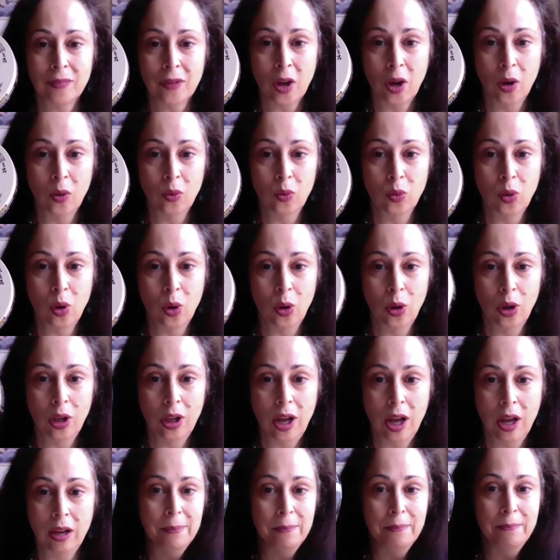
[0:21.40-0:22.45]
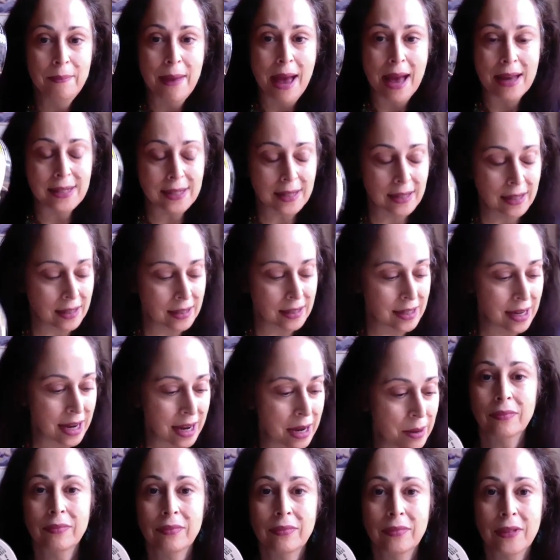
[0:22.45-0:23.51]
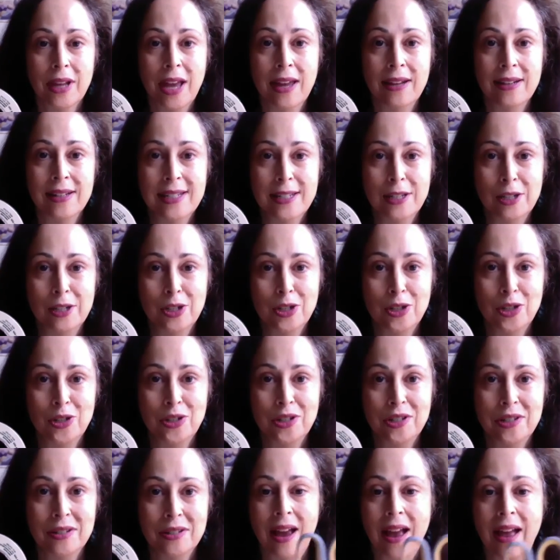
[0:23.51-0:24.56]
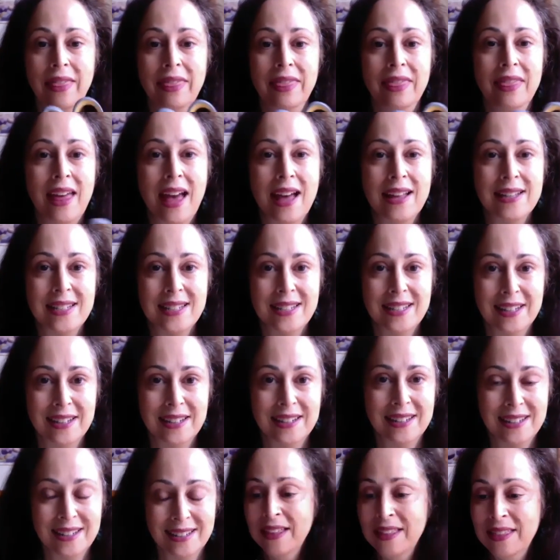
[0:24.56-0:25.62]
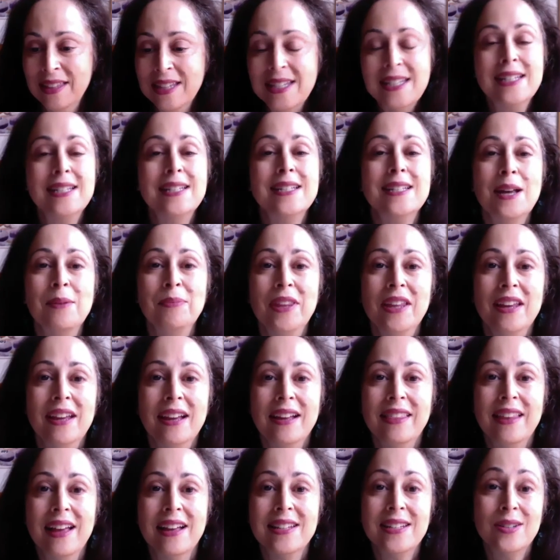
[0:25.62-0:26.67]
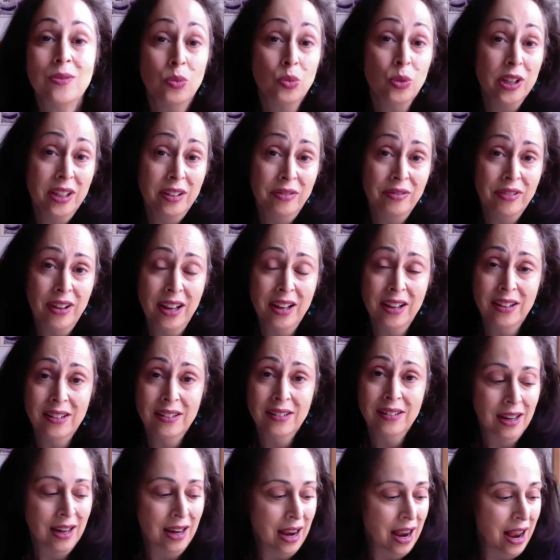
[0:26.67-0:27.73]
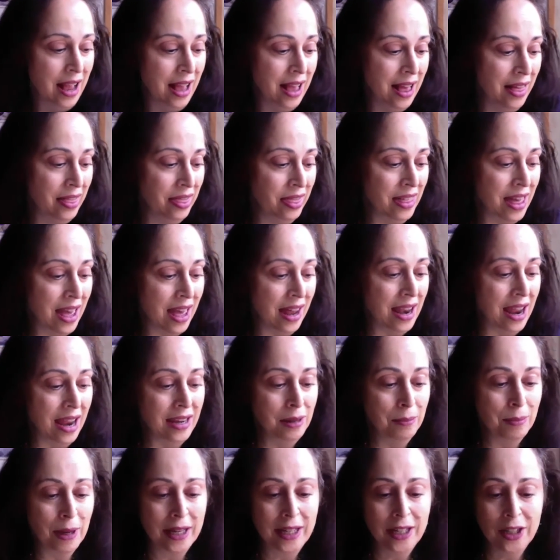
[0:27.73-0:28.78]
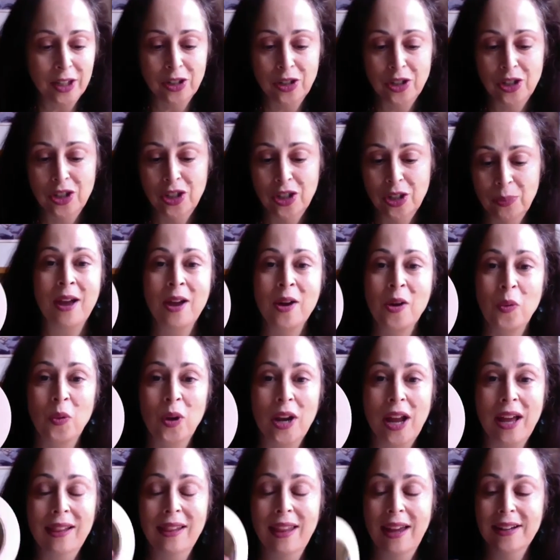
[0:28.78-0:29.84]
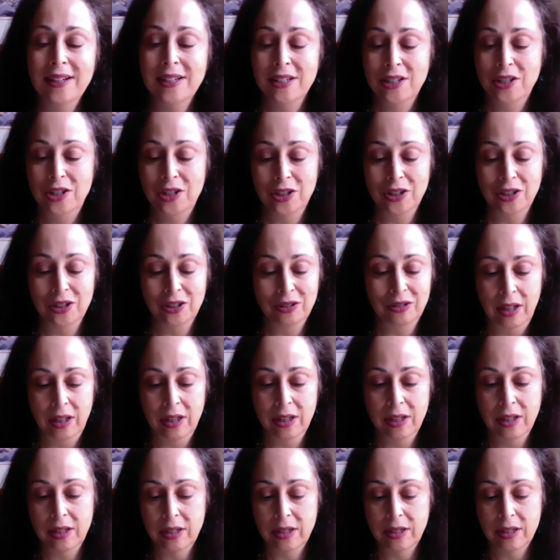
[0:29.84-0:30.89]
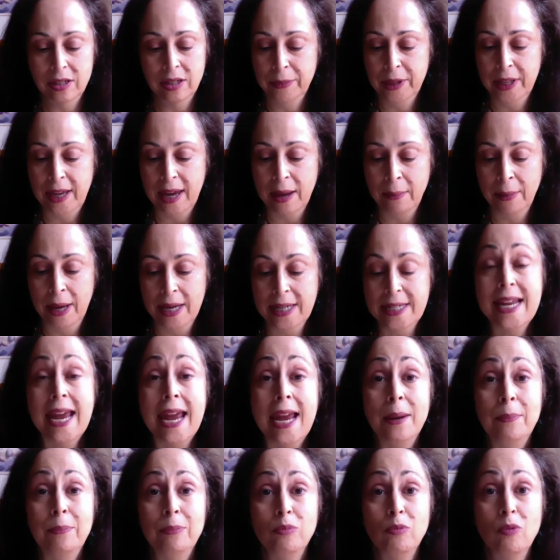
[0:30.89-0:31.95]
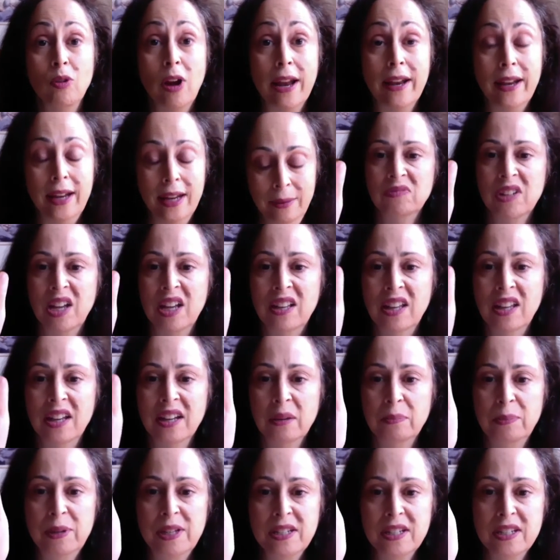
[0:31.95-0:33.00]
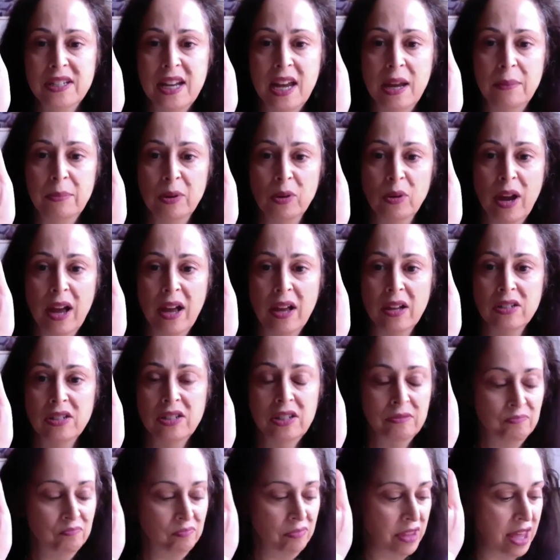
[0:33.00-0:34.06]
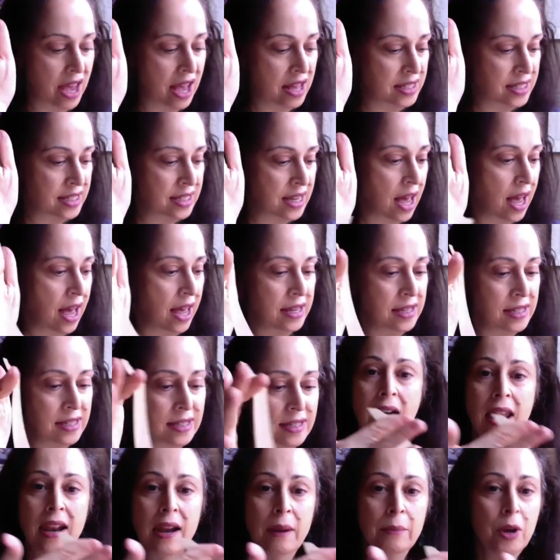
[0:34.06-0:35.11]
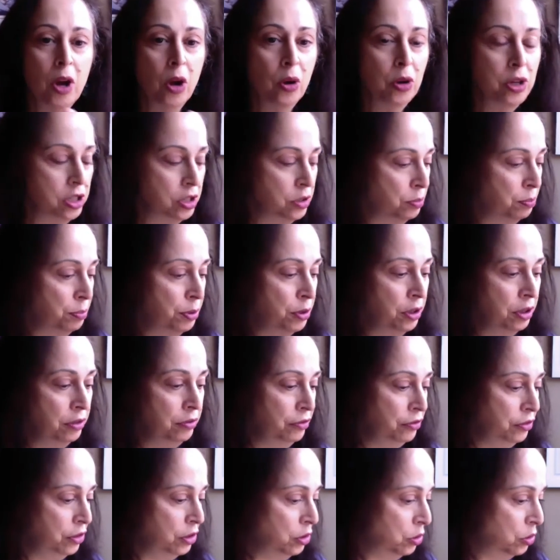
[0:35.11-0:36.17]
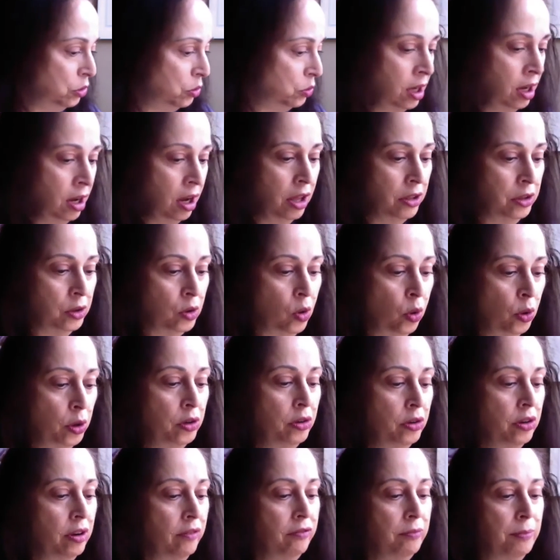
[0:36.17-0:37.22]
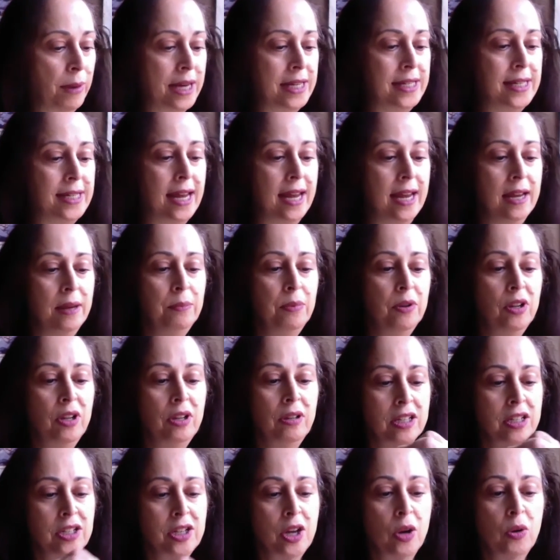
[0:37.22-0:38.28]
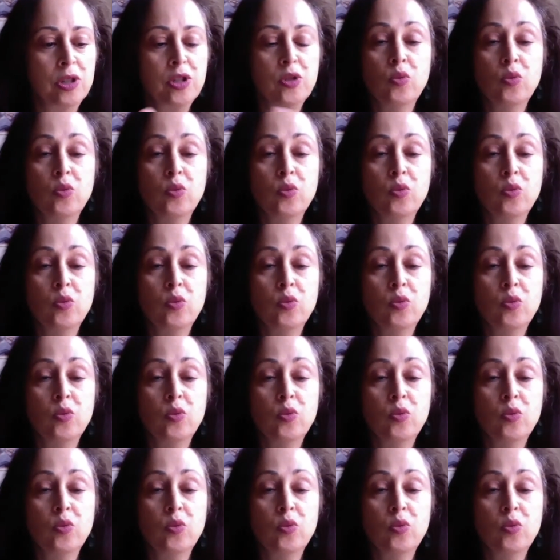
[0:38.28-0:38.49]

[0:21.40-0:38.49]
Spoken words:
a roll of masking tape, and a scissors, and that's it. This is something that's really fun and that anybody can do. What I like to do is get my tape ready. I like a piece of tape around that size, and I'm going to put a few on the corner of my table so it's